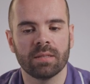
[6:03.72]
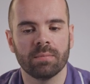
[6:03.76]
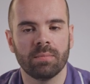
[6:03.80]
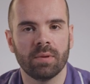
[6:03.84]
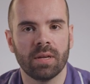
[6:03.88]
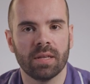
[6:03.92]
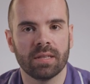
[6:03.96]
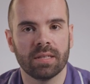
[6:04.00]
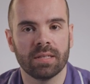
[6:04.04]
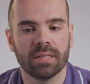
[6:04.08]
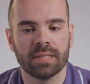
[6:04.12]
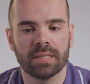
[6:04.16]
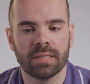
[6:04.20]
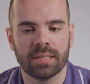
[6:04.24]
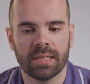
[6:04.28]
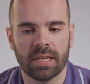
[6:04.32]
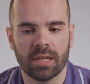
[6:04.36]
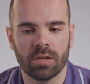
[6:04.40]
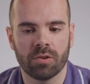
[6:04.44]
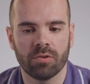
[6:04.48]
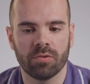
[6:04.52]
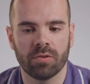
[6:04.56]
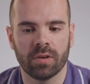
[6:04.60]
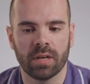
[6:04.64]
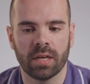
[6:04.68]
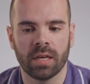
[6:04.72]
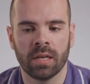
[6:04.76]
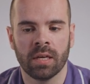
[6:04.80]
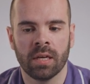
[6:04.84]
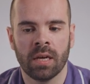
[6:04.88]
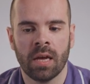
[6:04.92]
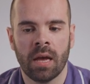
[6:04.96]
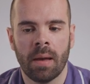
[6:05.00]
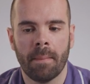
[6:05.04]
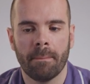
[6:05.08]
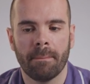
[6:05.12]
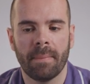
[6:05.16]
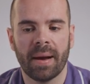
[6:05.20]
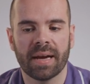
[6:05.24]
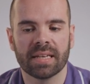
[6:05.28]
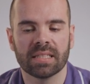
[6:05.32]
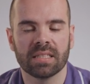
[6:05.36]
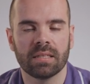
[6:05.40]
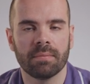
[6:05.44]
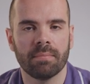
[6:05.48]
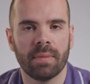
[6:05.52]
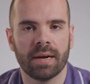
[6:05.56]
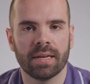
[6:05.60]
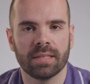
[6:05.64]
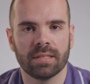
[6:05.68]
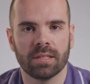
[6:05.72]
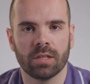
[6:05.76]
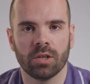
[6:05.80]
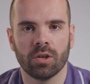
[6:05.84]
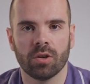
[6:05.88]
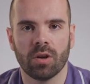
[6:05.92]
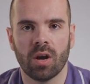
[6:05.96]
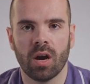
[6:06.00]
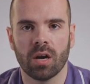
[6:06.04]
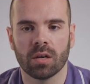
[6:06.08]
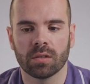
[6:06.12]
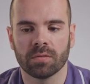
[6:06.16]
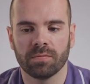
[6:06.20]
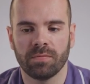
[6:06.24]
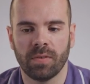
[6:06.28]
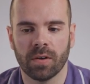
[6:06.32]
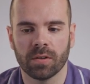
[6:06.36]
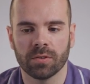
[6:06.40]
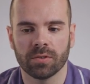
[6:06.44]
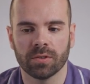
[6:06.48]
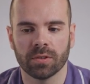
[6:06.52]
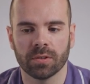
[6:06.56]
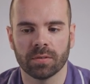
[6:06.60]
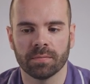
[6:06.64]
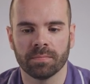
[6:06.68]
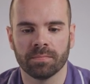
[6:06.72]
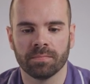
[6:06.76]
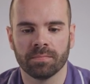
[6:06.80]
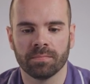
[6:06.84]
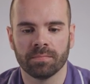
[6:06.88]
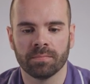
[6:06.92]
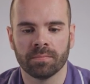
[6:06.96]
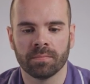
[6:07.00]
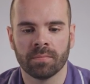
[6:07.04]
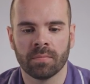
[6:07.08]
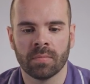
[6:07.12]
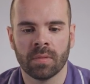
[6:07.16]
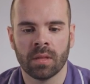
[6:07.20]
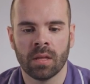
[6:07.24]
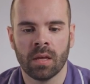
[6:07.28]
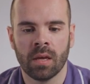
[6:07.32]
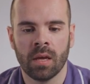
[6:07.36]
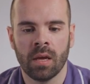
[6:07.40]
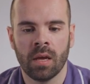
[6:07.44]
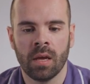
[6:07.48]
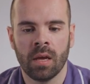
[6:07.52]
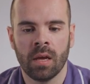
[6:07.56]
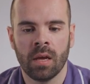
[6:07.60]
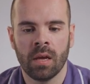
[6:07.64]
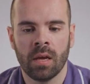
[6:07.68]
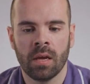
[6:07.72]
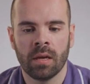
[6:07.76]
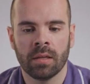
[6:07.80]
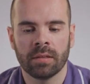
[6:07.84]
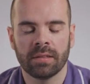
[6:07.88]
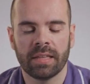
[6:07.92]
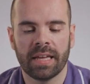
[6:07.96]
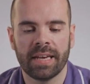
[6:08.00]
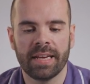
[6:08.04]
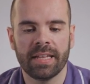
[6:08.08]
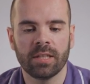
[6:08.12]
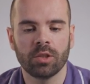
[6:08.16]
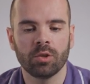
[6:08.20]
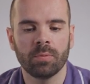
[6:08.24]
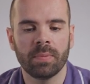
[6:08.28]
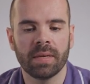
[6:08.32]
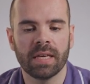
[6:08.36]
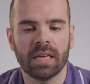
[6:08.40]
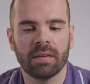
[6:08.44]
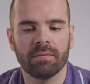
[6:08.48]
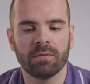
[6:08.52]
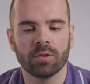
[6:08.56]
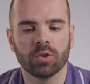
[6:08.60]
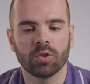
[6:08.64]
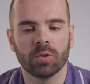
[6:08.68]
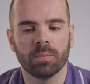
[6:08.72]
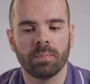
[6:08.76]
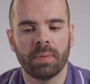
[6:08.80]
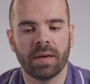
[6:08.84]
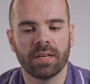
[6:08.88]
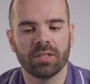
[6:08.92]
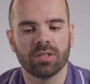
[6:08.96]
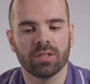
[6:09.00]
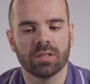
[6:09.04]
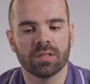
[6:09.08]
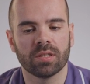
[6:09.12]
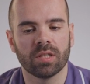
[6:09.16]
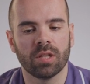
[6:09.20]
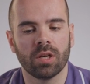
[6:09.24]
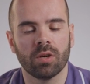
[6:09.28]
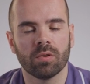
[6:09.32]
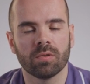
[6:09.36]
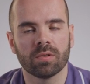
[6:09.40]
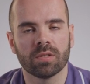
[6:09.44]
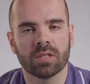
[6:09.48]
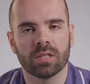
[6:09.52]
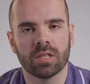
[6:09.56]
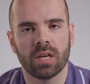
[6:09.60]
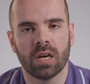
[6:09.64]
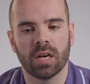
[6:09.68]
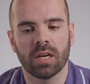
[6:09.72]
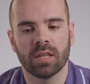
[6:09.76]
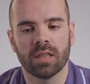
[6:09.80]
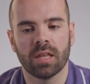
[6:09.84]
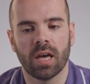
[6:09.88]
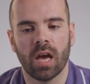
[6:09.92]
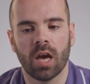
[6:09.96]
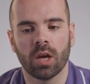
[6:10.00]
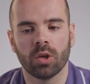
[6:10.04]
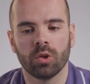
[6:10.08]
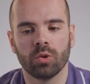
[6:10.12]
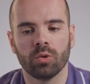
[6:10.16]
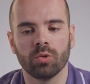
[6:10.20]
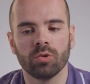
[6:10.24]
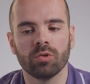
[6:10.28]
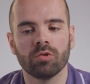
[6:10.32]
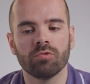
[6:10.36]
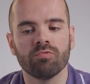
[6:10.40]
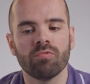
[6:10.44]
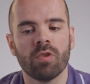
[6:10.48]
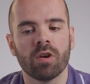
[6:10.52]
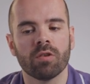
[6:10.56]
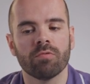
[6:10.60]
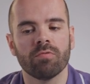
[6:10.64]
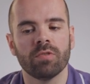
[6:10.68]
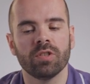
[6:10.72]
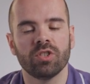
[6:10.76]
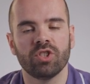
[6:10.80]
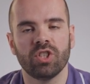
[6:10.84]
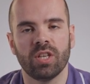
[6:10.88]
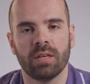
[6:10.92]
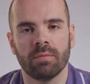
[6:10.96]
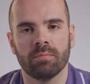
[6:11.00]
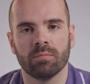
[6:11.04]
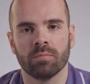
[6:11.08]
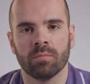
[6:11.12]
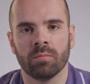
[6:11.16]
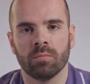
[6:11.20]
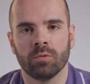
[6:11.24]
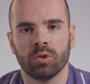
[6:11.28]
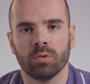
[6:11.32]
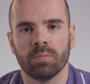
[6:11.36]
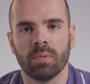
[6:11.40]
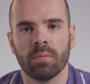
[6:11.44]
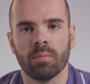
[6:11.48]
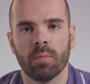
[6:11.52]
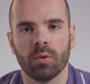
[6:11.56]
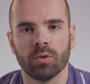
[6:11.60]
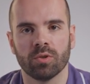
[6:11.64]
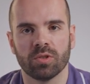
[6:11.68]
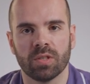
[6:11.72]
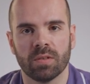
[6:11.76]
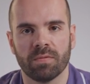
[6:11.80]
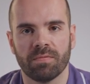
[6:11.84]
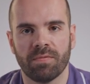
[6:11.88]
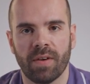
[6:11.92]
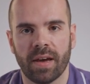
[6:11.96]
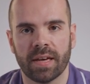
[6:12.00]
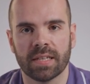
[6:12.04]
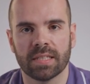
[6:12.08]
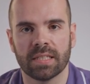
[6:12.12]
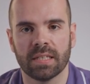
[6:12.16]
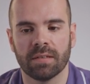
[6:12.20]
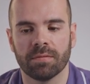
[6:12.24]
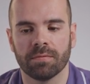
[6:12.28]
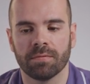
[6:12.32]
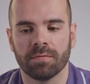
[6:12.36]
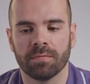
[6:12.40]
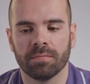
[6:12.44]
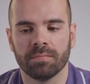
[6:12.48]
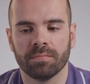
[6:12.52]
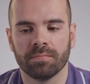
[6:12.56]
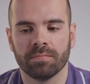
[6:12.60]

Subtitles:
the blood in synchrony, maximizing your heart function. They need to be given to patients alongside a good drug regime to be most effective.